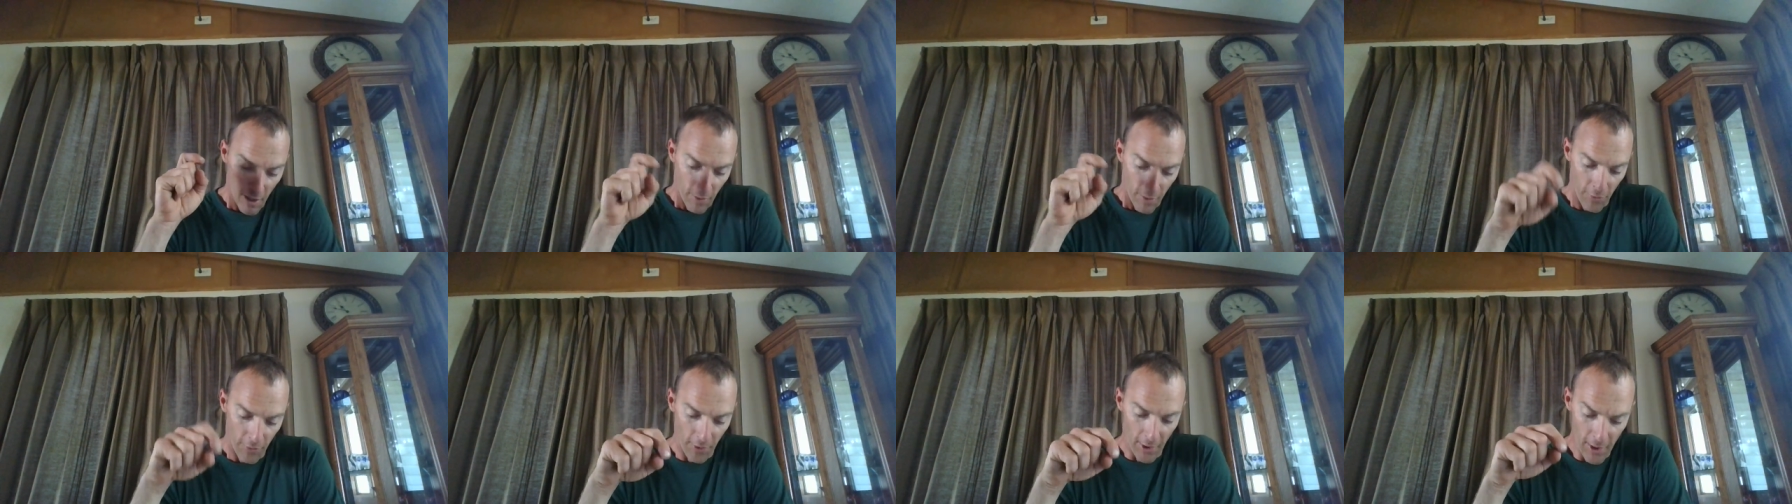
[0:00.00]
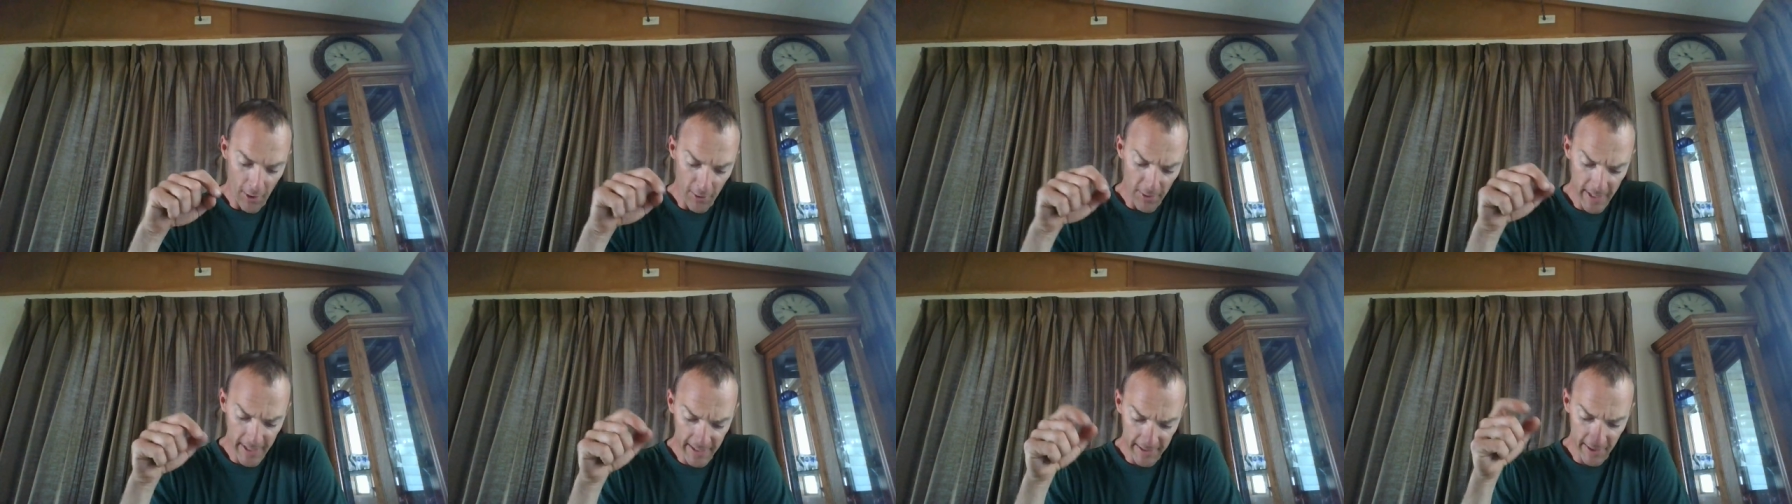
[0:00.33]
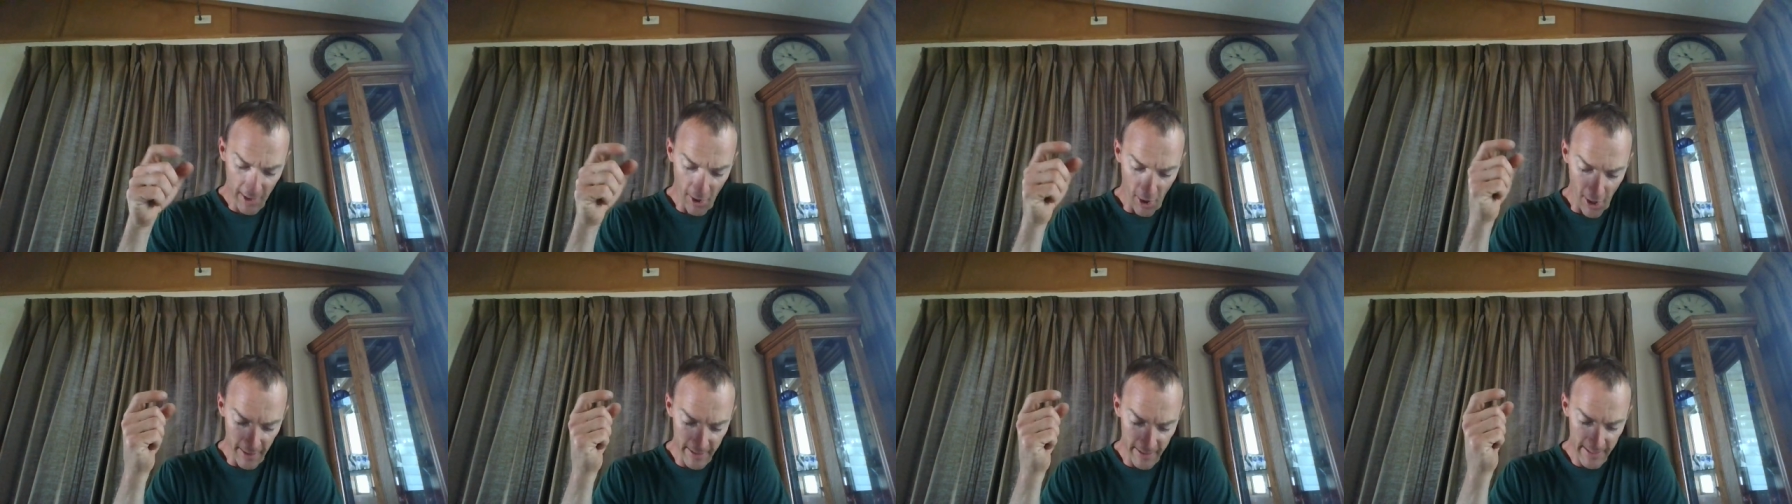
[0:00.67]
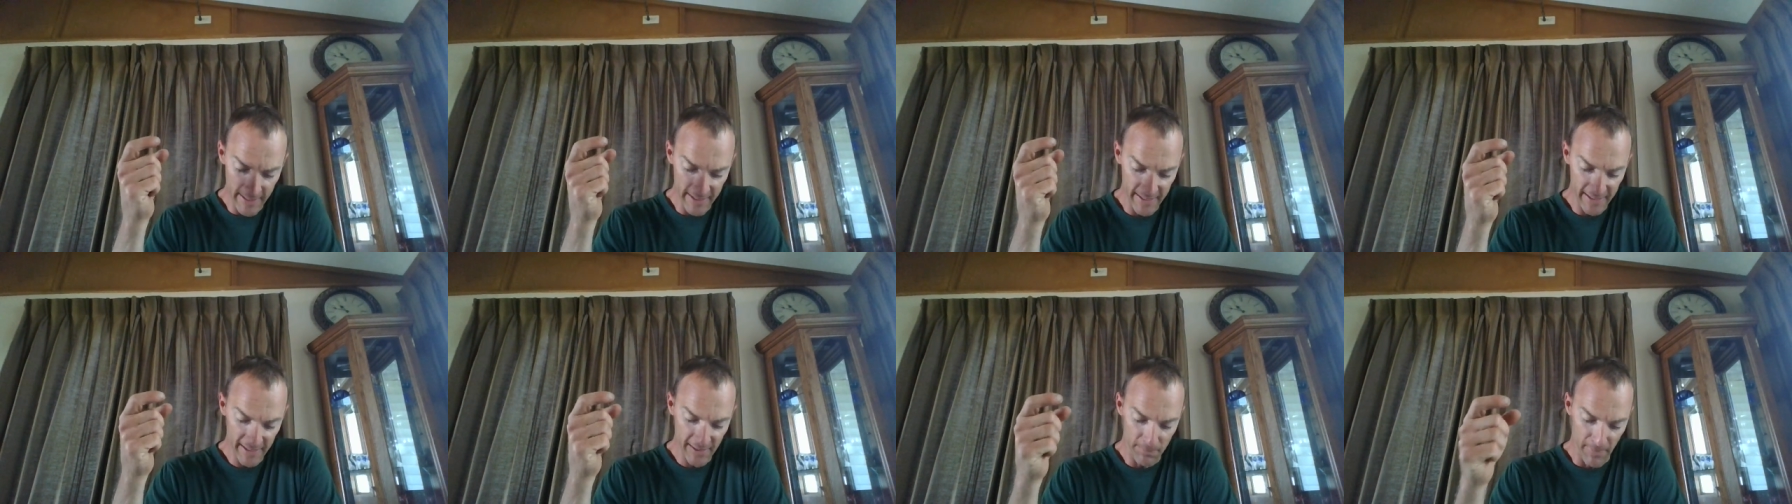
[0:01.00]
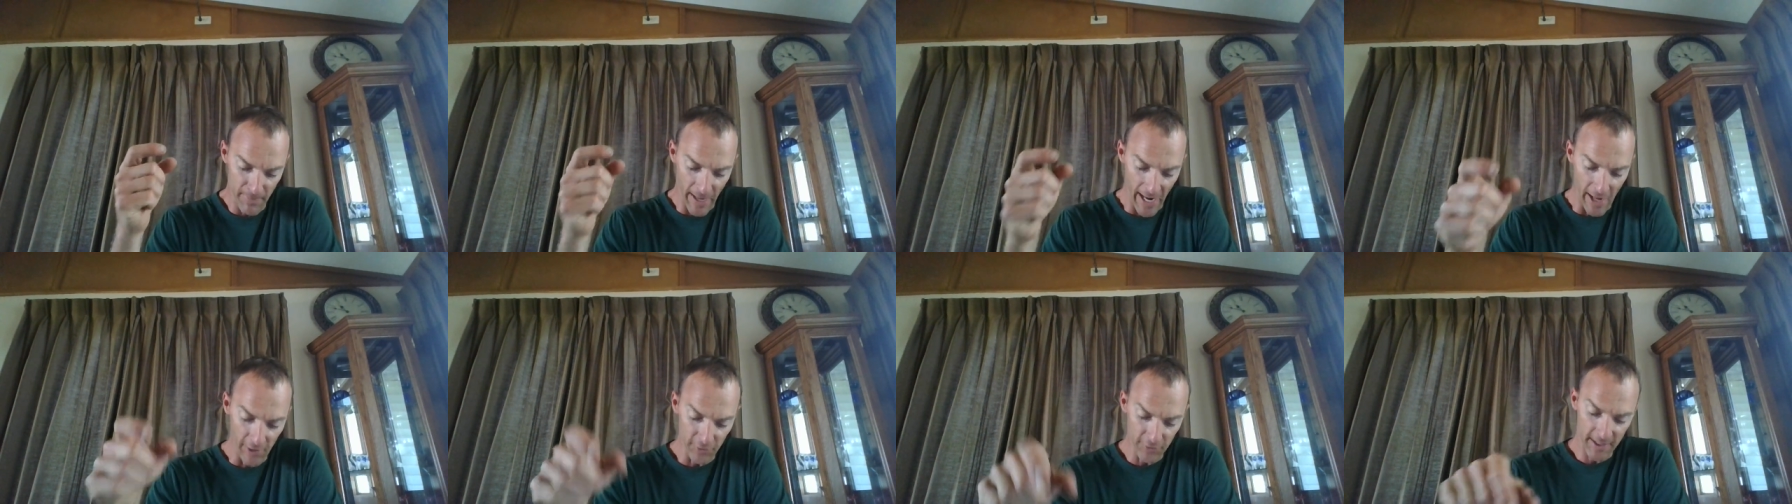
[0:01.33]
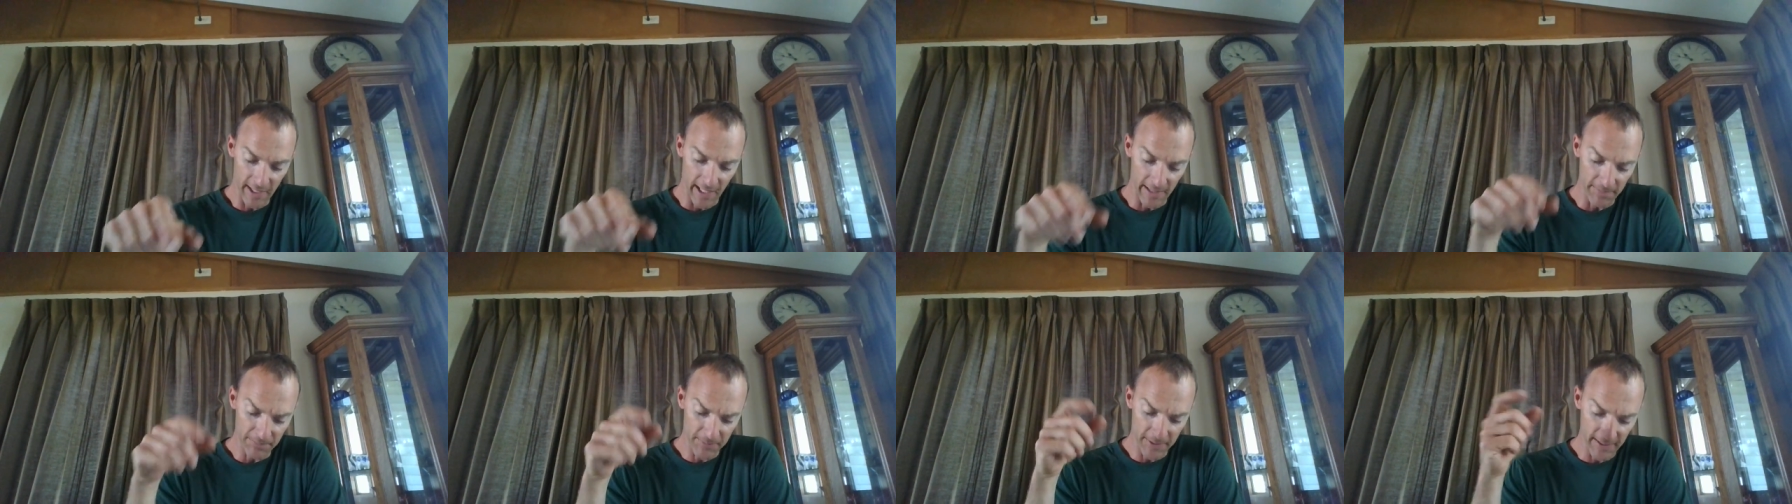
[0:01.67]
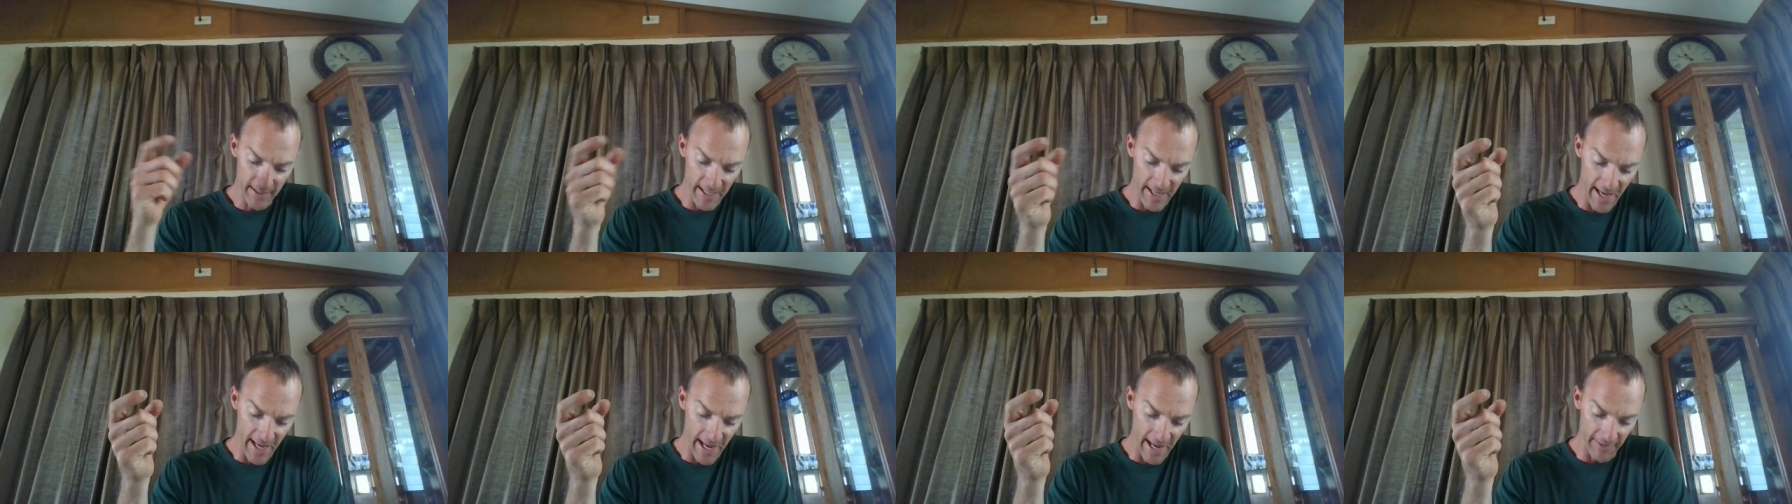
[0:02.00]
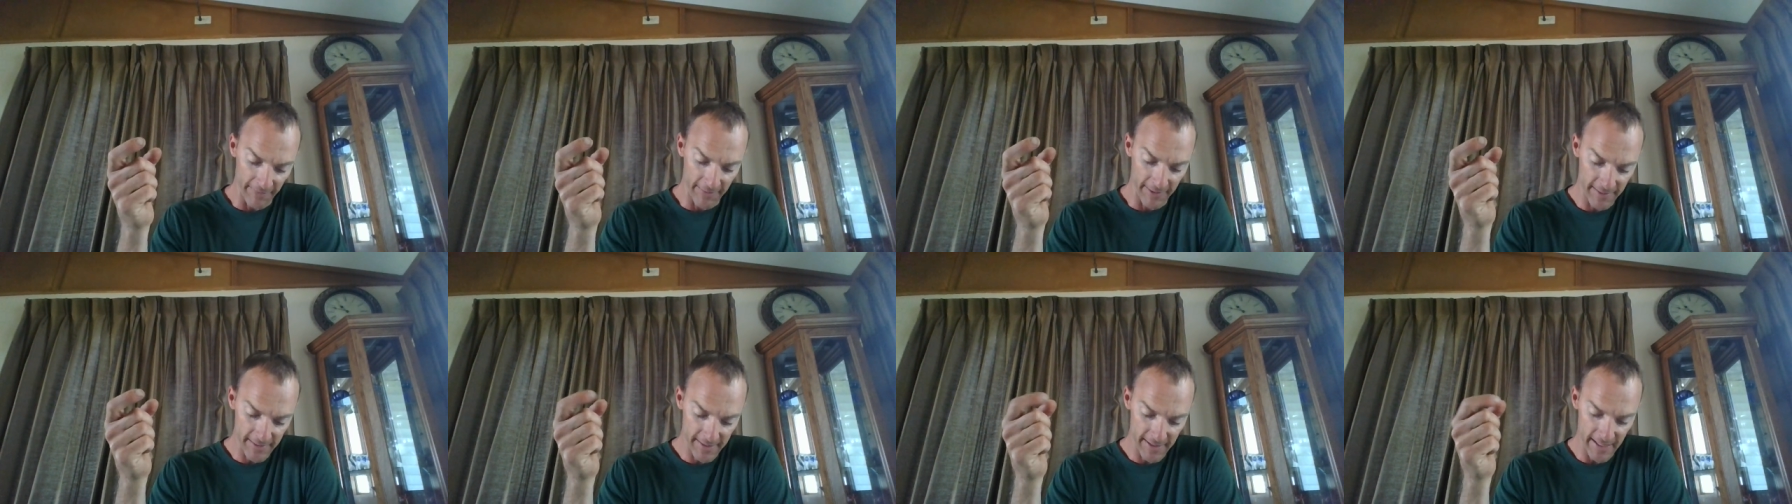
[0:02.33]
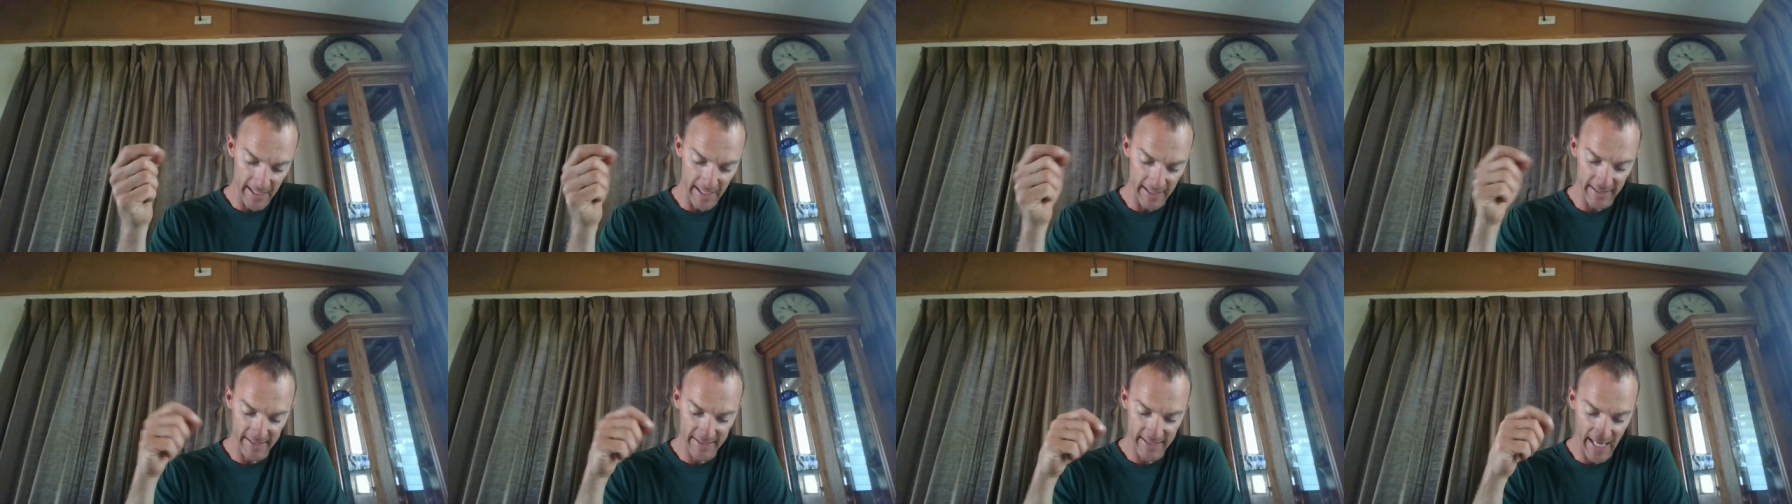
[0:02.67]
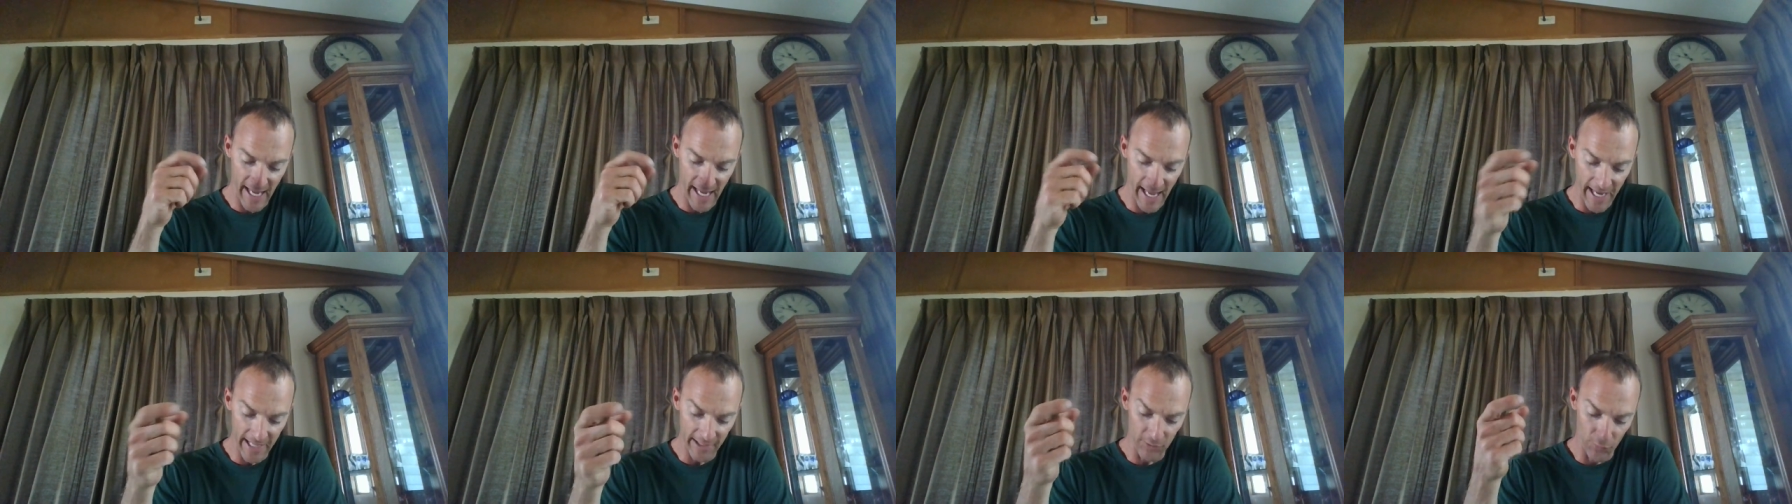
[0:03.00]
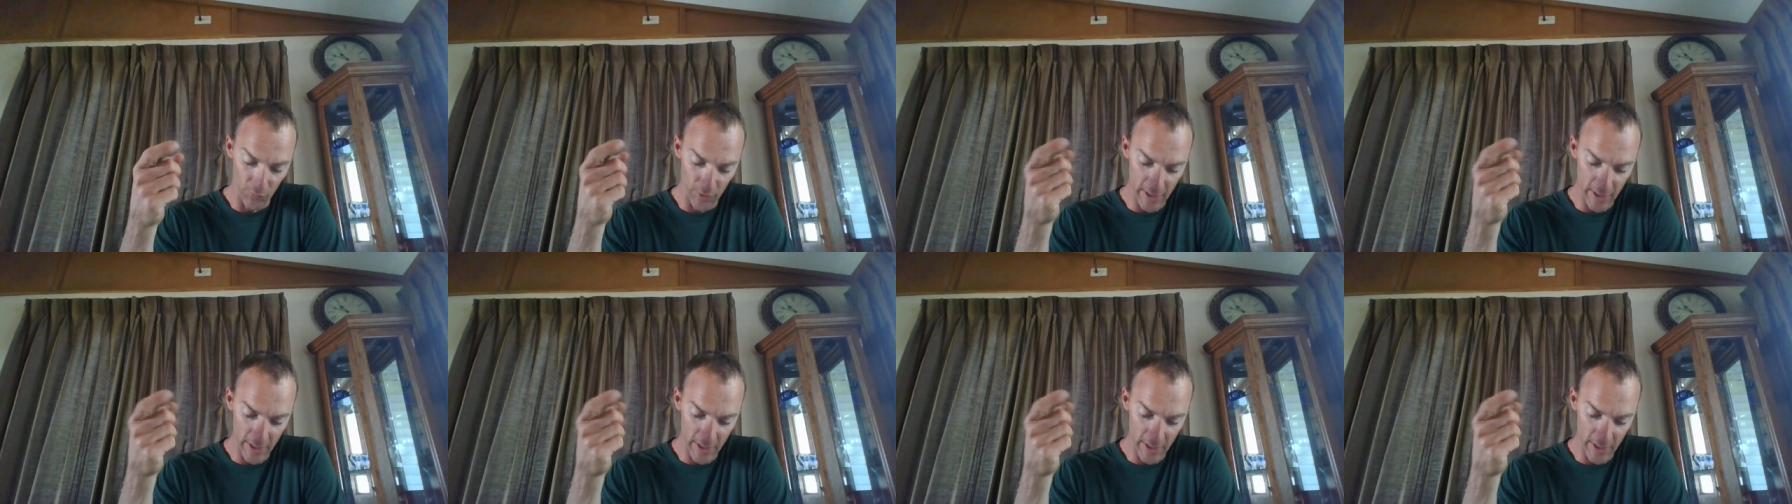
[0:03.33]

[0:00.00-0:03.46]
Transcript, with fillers: Though his haughtiness mounts up to the heavens and his head